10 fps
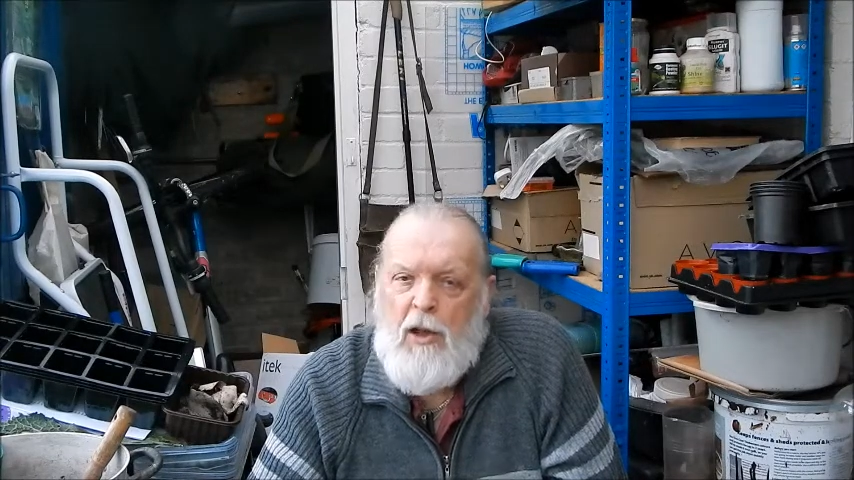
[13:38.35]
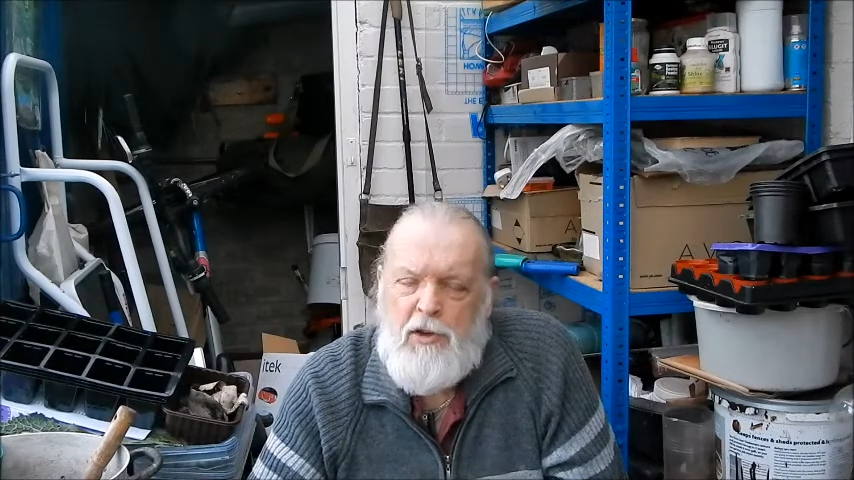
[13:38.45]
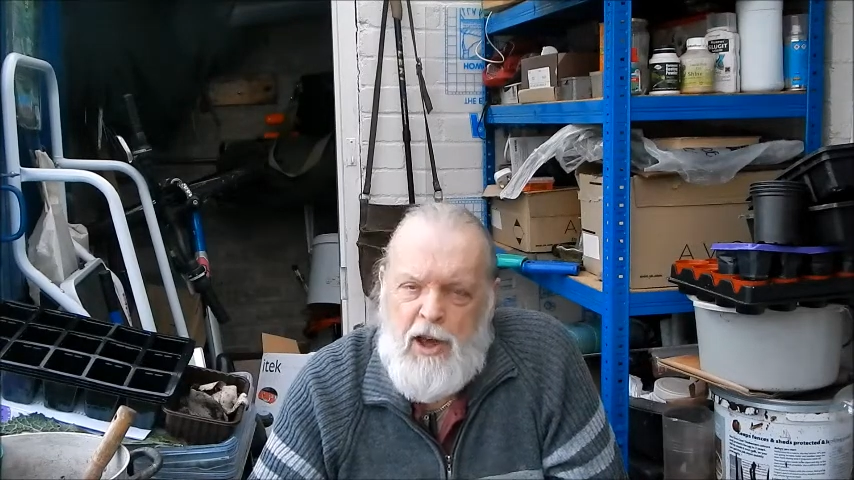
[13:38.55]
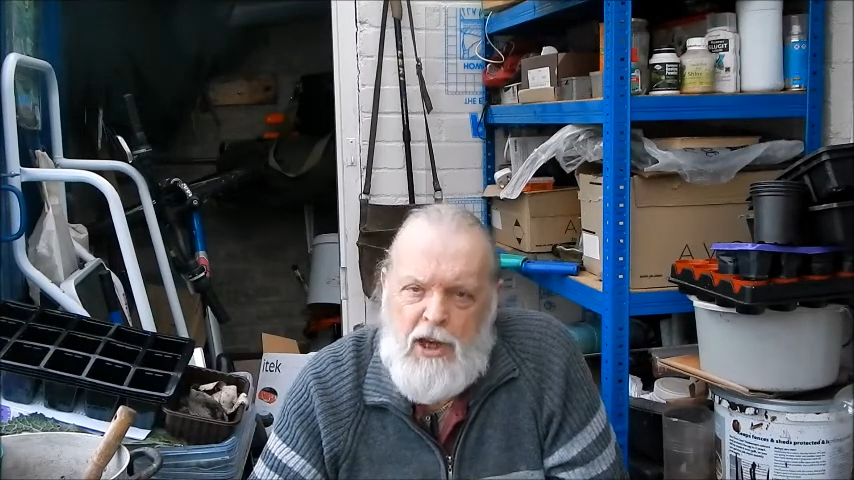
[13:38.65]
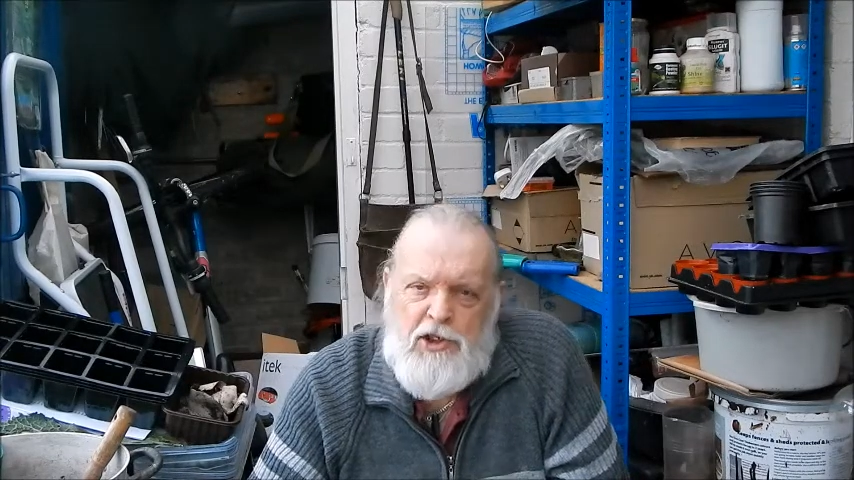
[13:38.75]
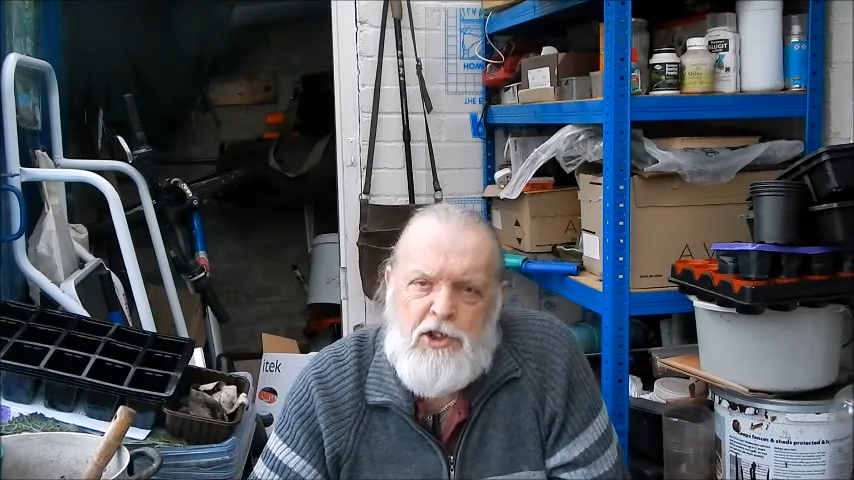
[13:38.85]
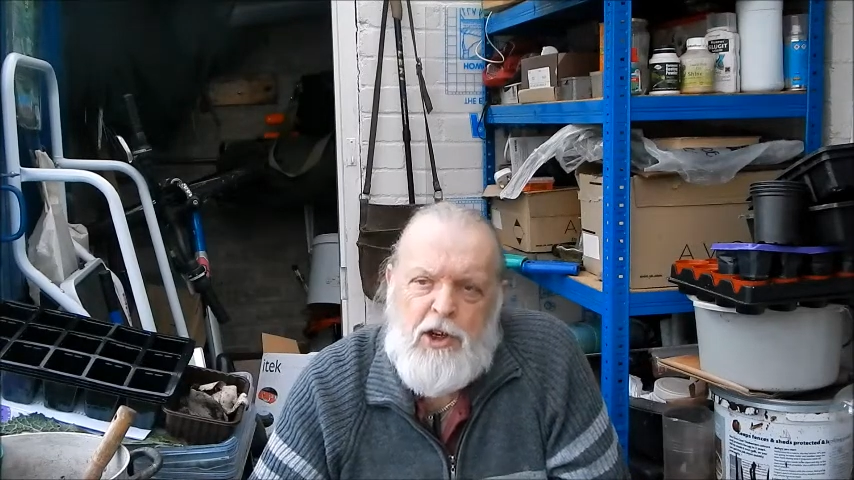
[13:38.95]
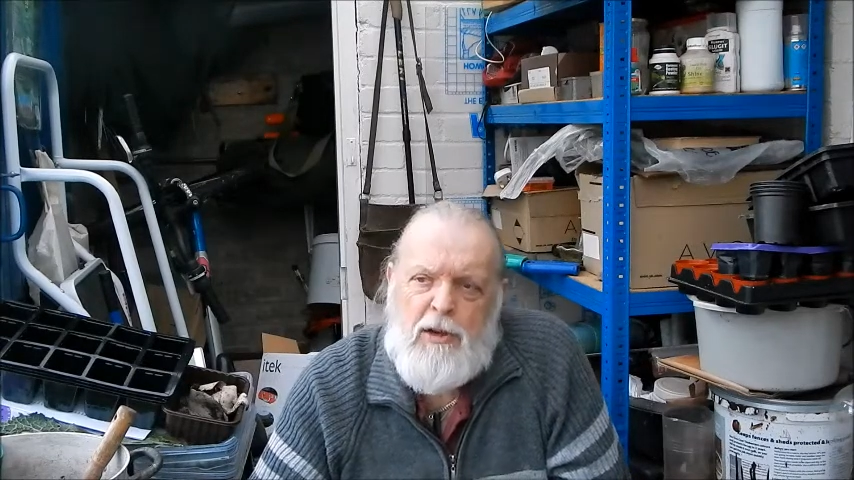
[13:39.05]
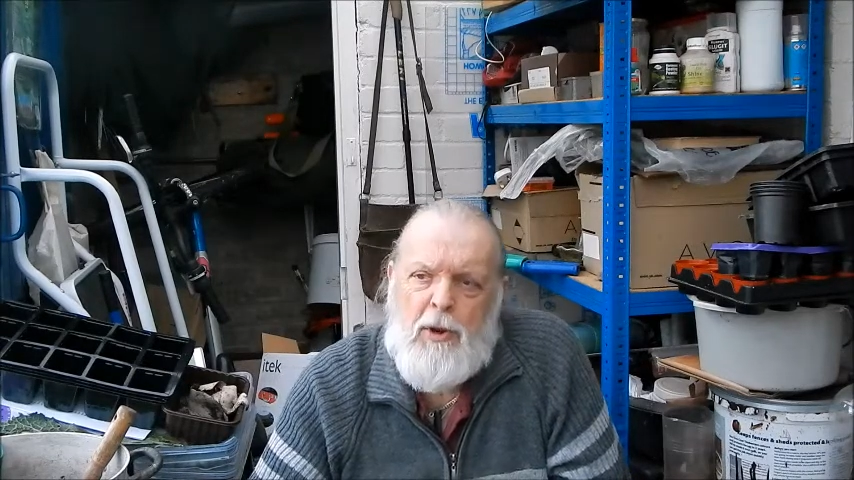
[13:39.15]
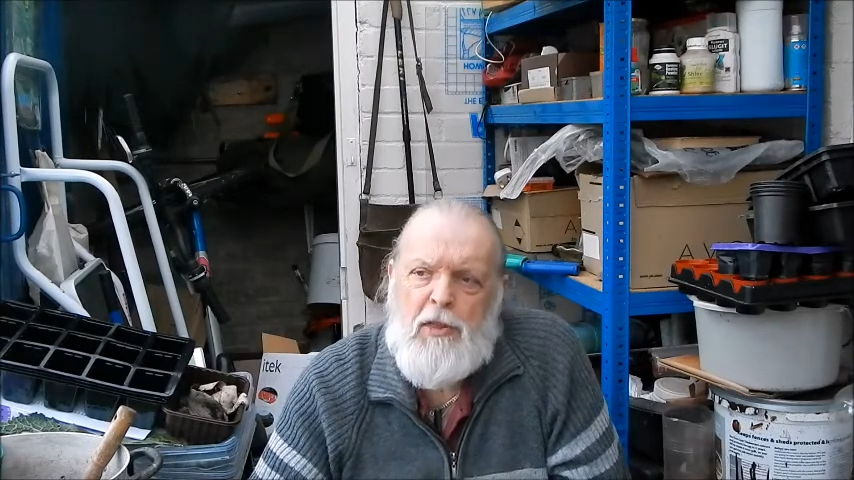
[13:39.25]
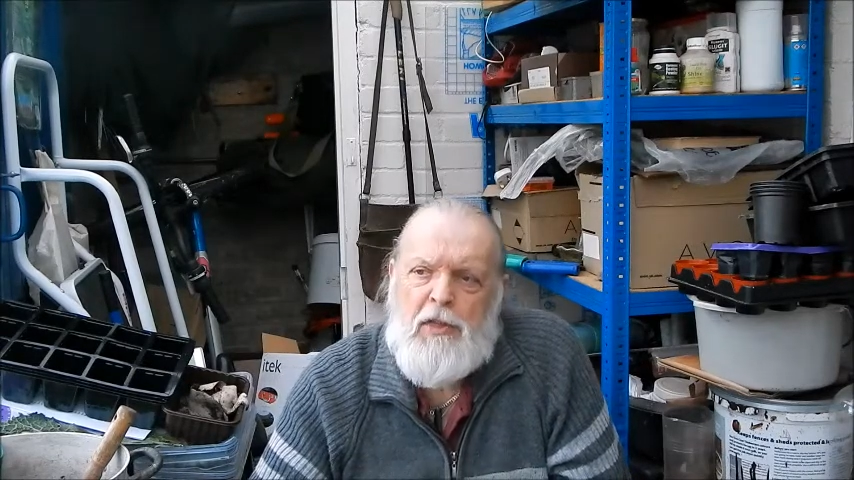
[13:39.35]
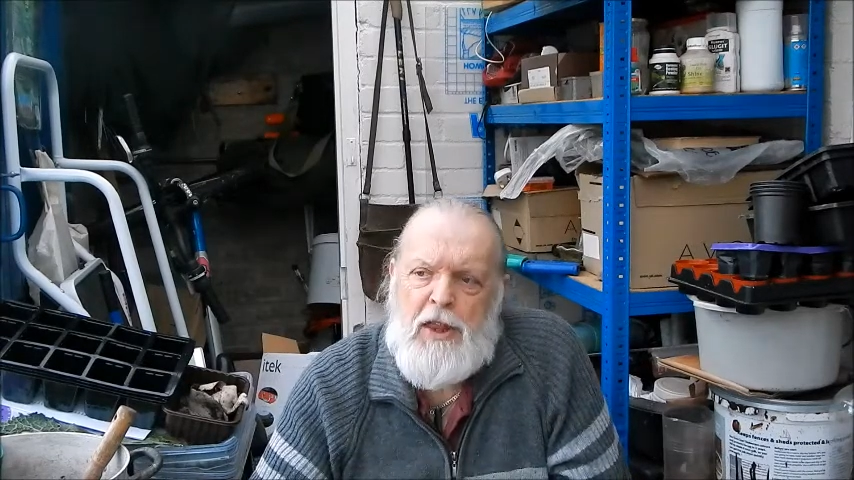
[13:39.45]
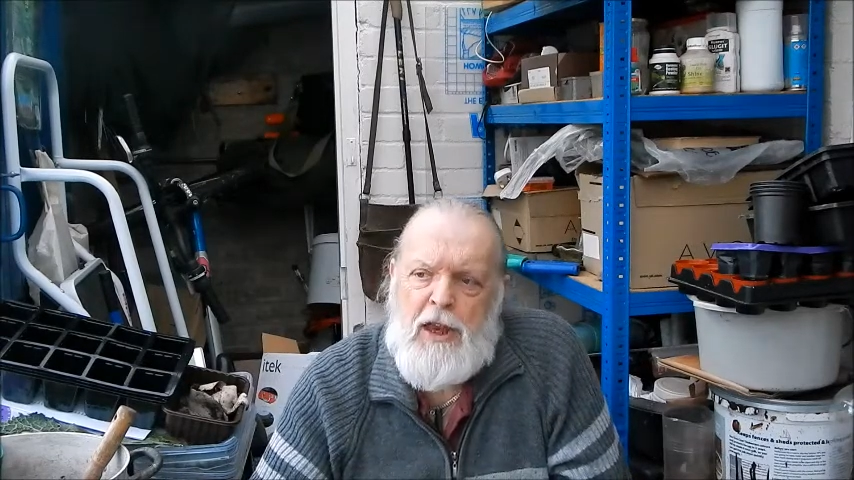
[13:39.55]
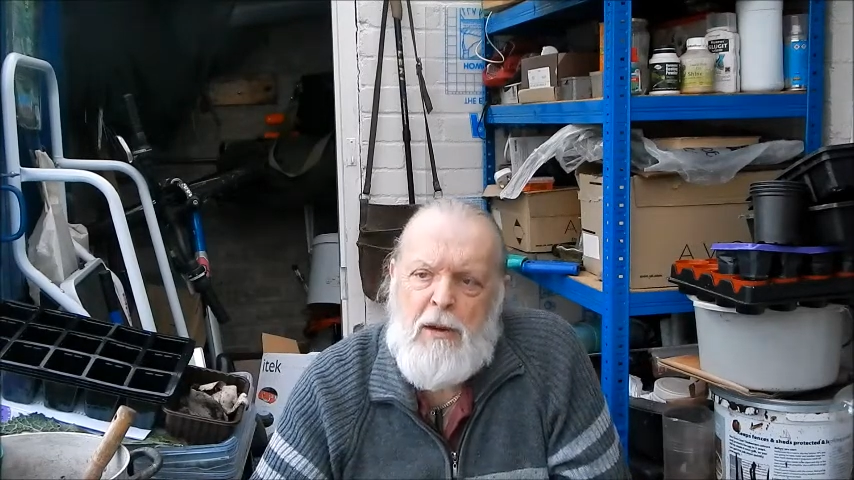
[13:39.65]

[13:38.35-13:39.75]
Next time I think